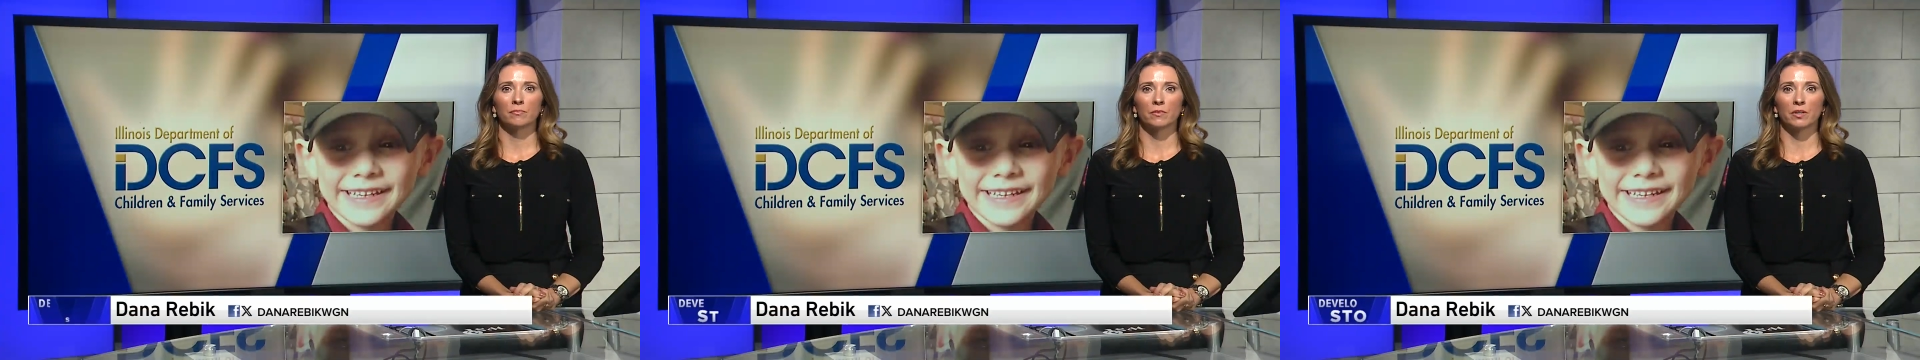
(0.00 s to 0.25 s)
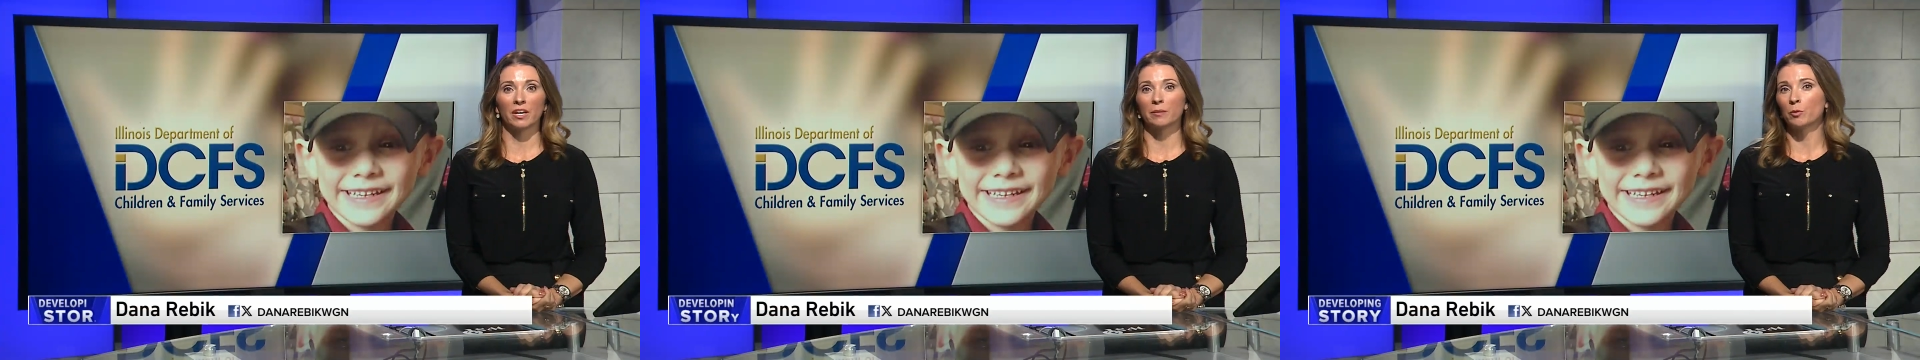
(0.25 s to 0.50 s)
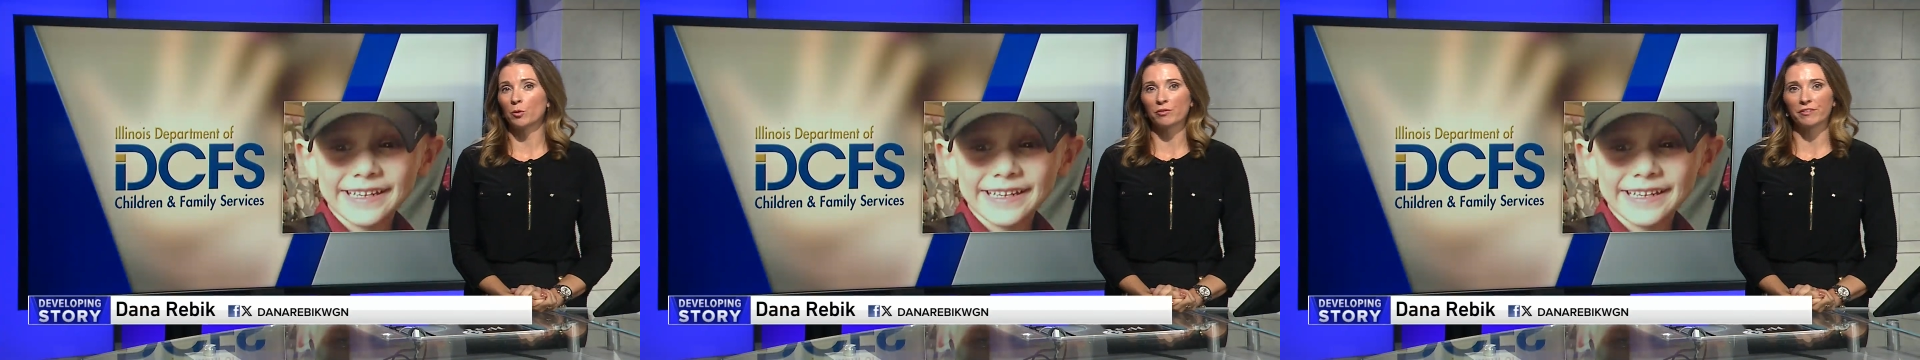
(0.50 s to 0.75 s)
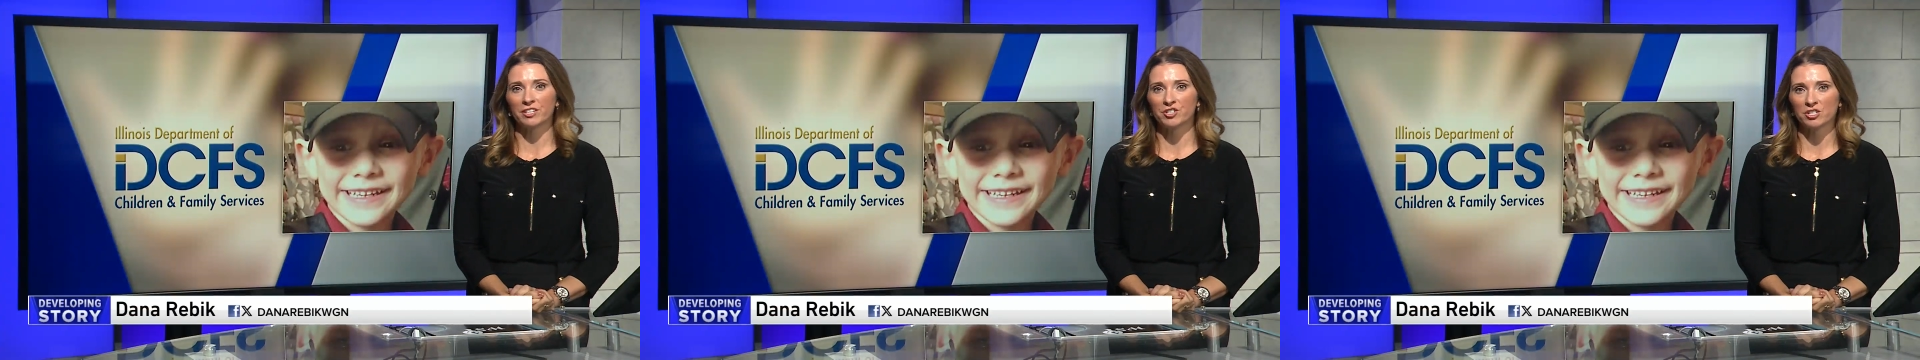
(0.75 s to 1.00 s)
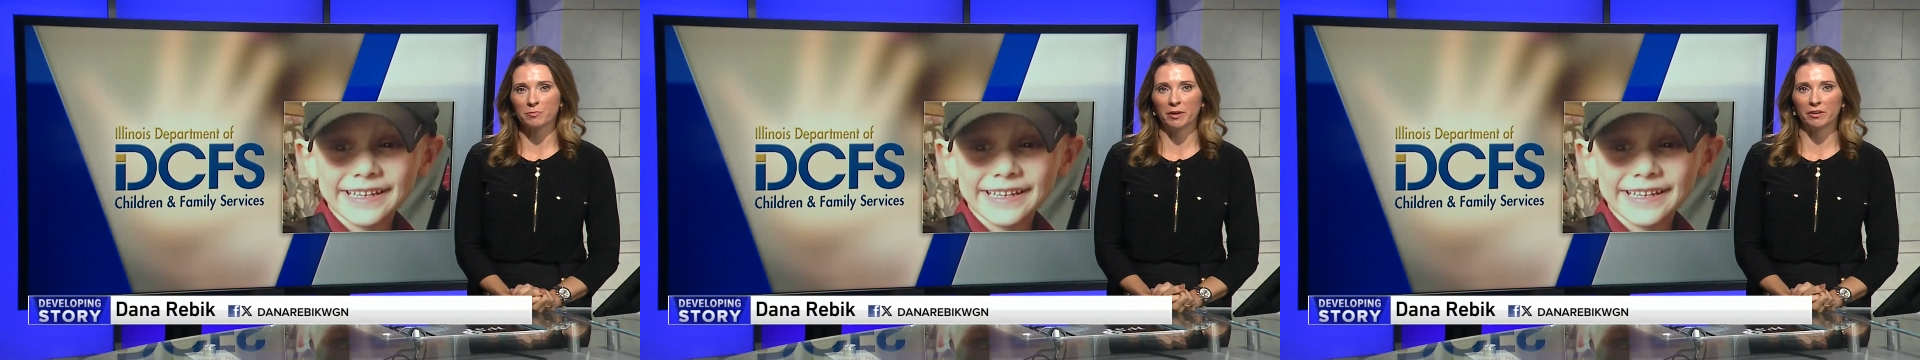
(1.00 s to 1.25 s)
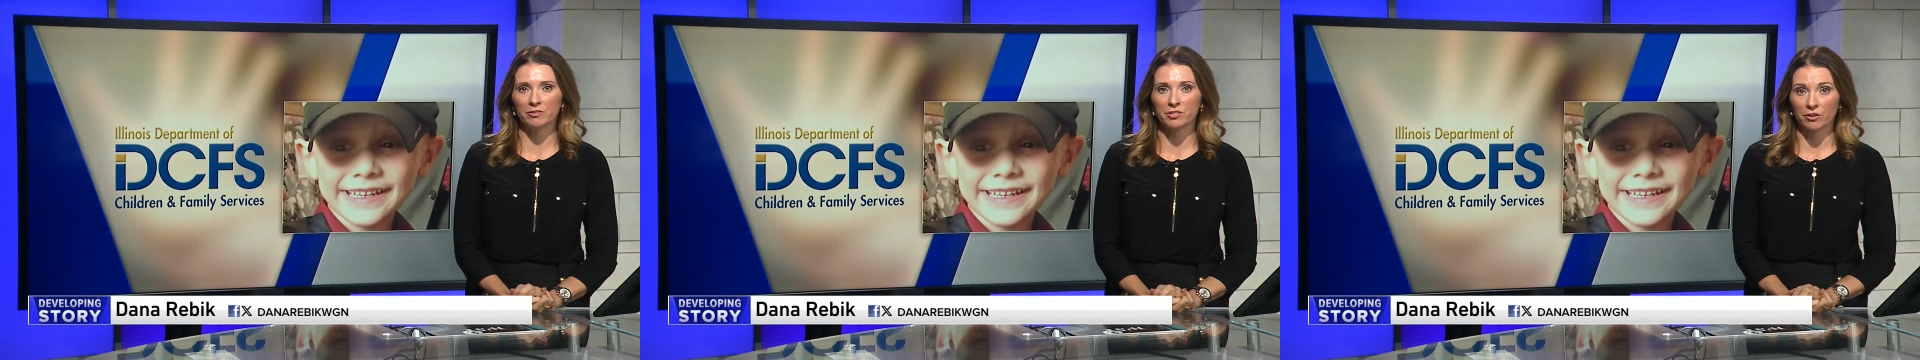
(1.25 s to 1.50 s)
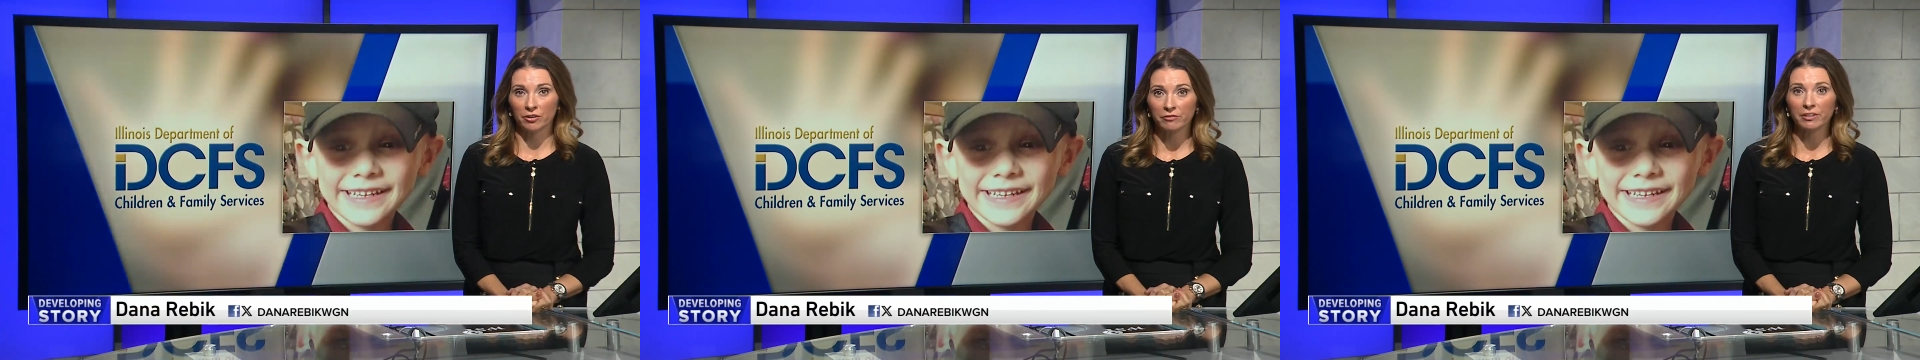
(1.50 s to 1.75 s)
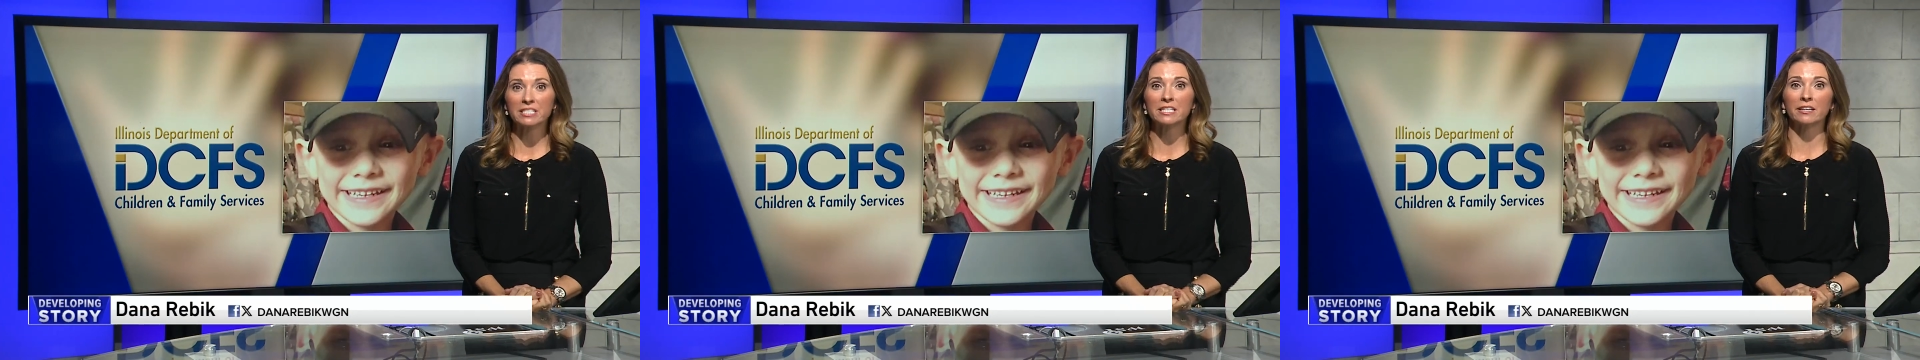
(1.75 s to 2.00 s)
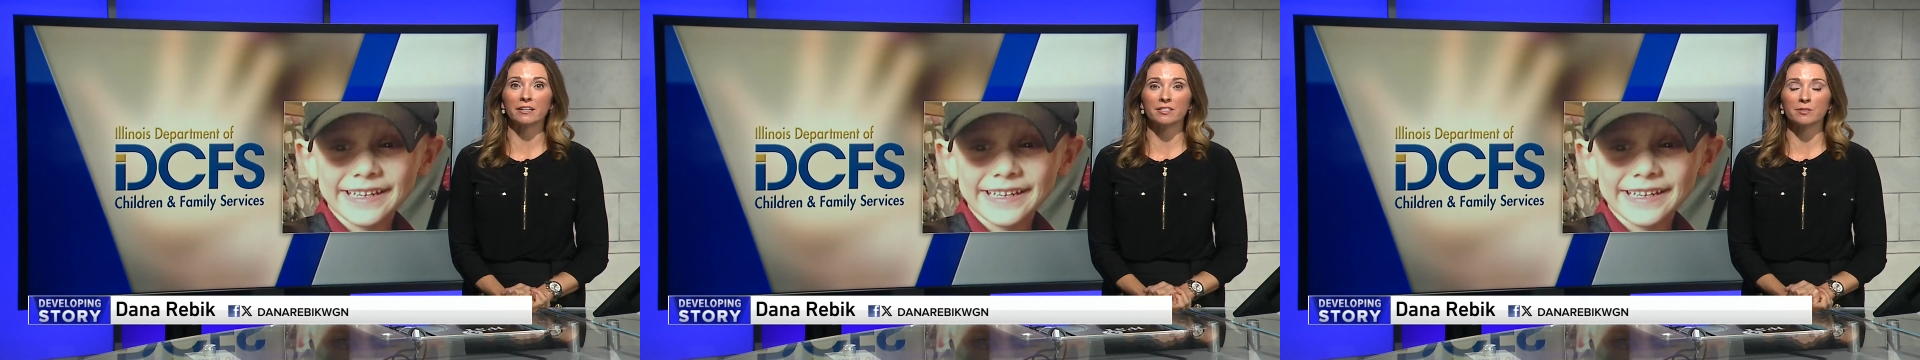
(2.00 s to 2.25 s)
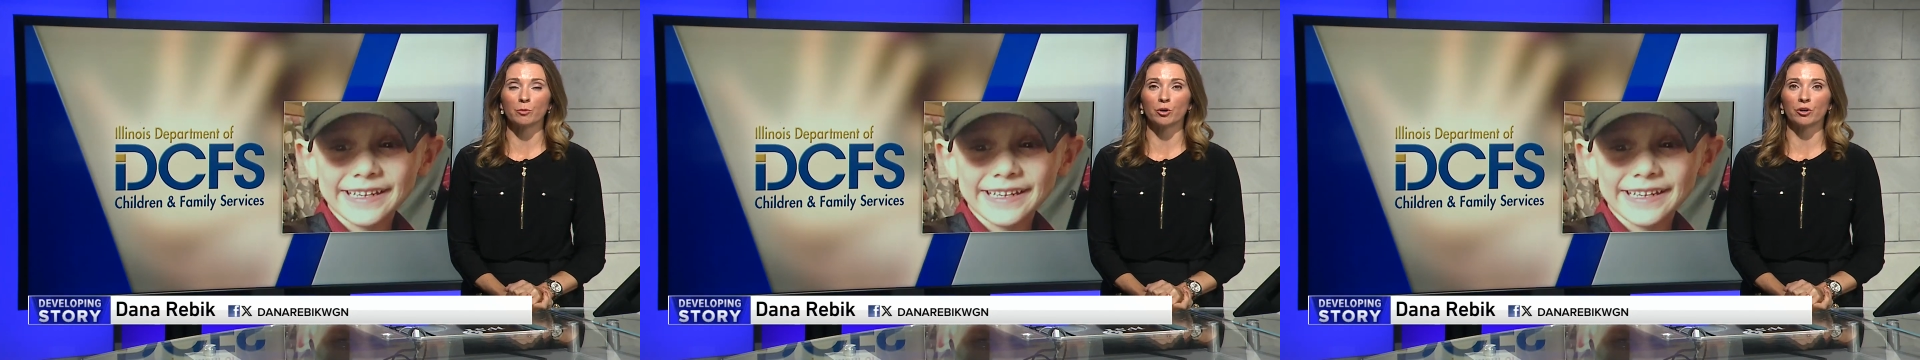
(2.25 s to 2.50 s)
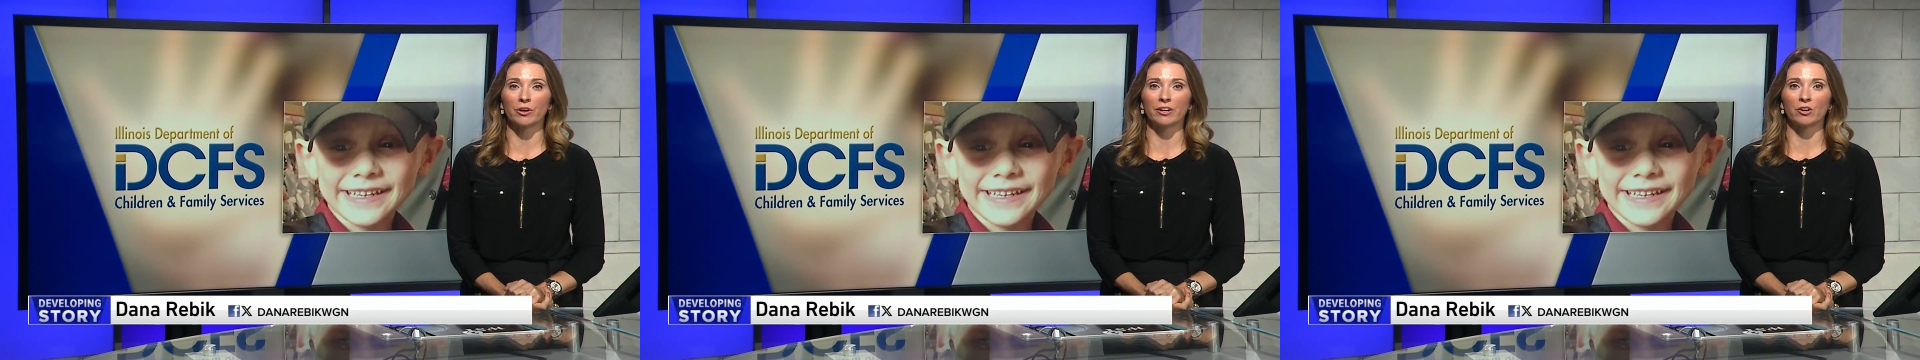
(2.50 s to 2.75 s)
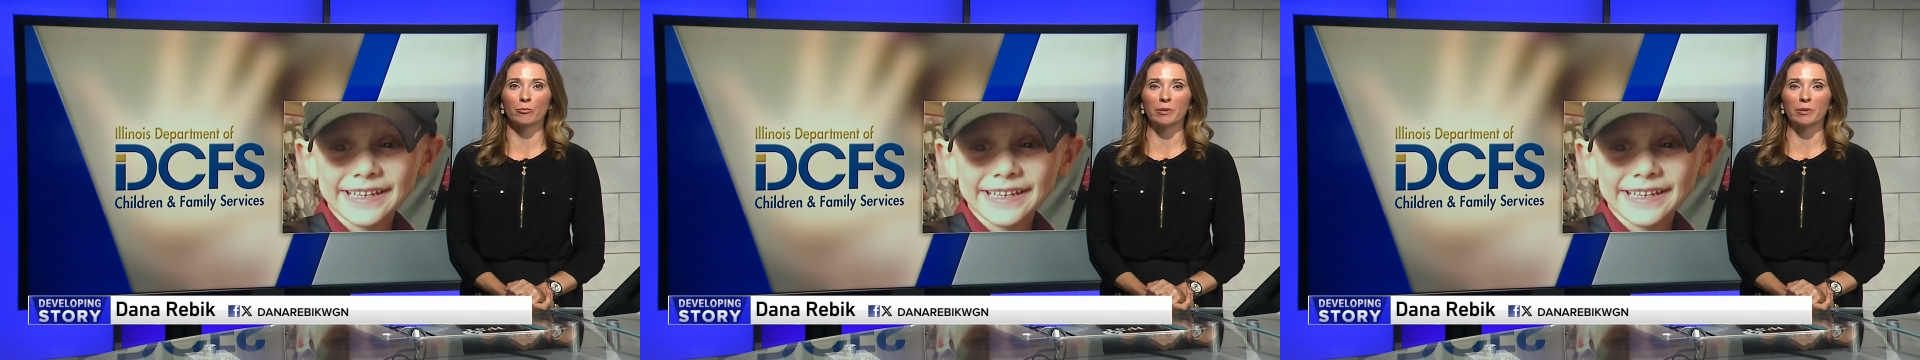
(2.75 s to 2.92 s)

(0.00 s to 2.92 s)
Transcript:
Speaker 1: Again, both of AJ's parents are convicted in his murder and are